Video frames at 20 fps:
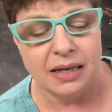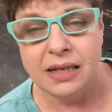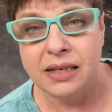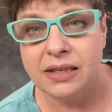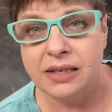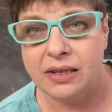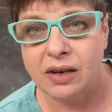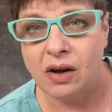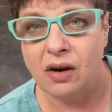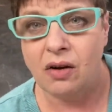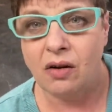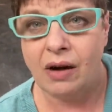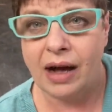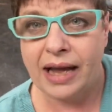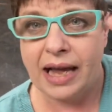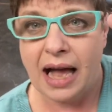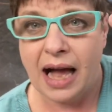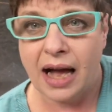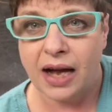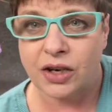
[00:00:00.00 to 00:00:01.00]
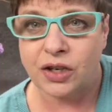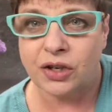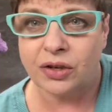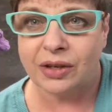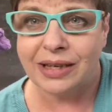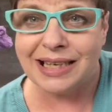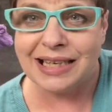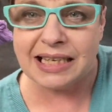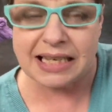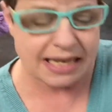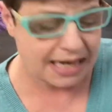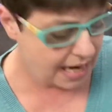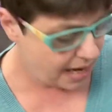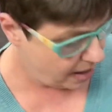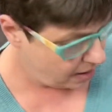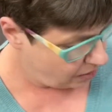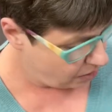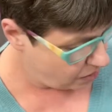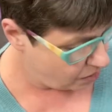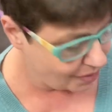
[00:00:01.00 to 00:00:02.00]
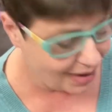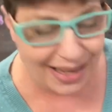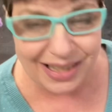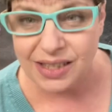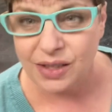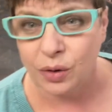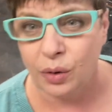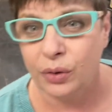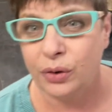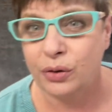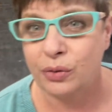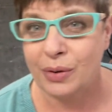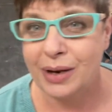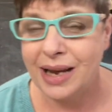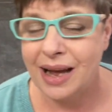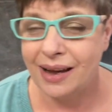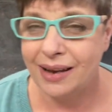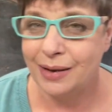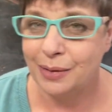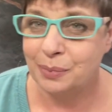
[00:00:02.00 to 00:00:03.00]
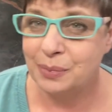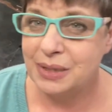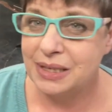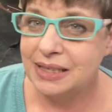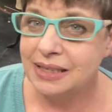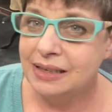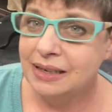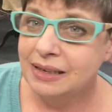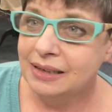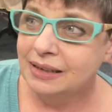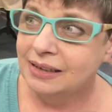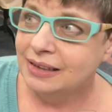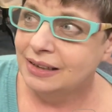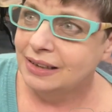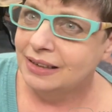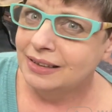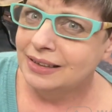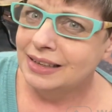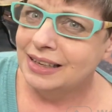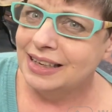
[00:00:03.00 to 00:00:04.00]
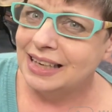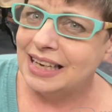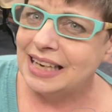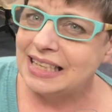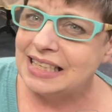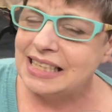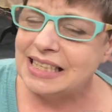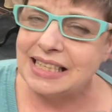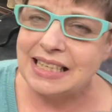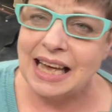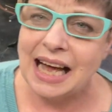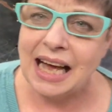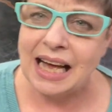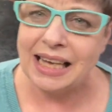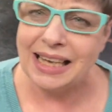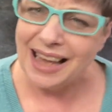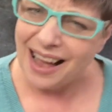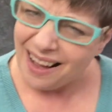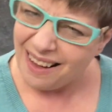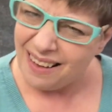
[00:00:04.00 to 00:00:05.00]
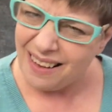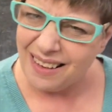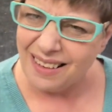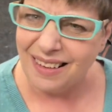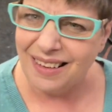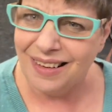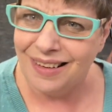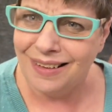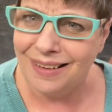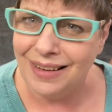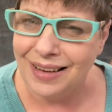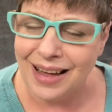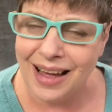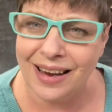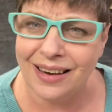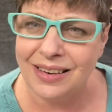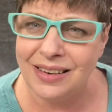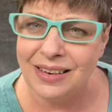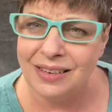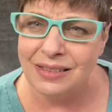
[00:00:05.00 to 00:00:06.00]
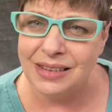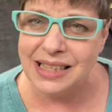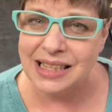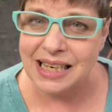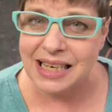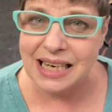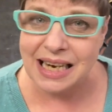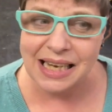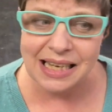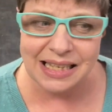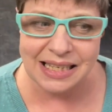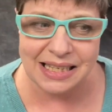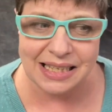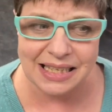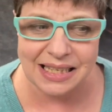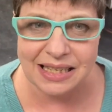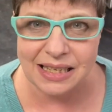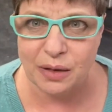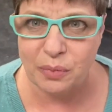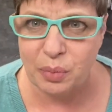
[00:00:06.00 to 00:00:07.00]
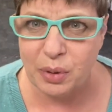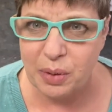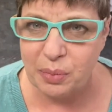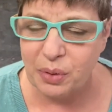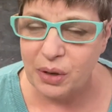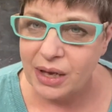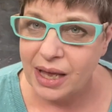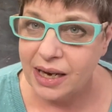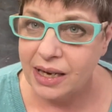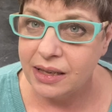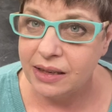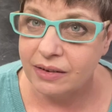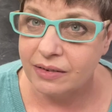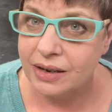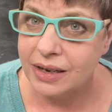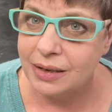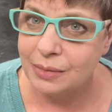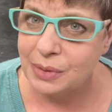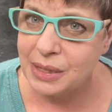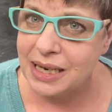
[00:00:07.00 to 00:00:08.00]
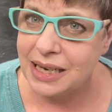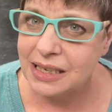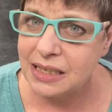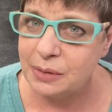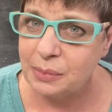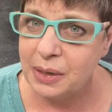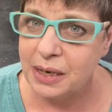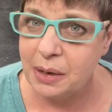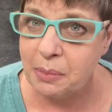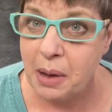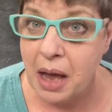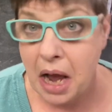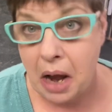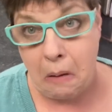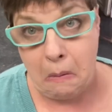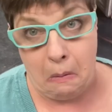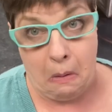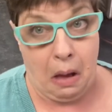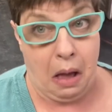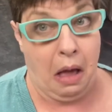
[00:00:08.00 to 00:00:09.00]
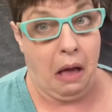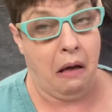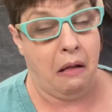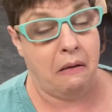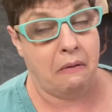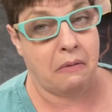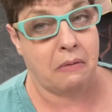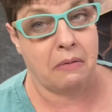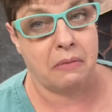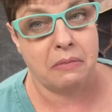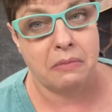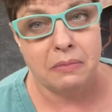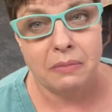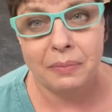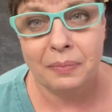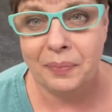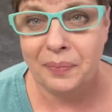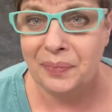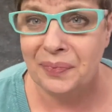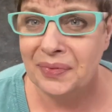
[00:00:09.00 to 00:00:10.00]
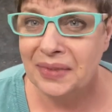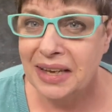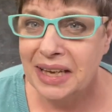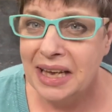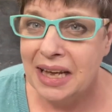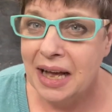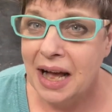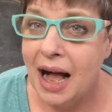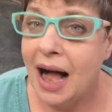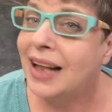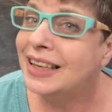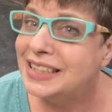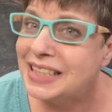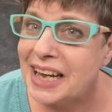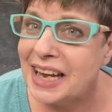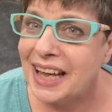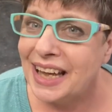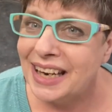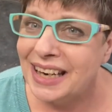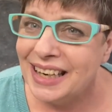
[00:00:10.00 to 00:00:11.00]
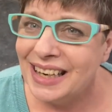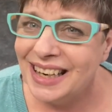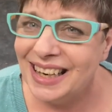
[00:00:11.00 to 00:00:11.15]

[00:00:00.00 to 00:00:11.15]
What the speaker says: So I actually, today alone, I sold 3 items. It's, yeah, I don't know, is it nuts? Is it people getting their income tax money back? I don't know. I'll take it.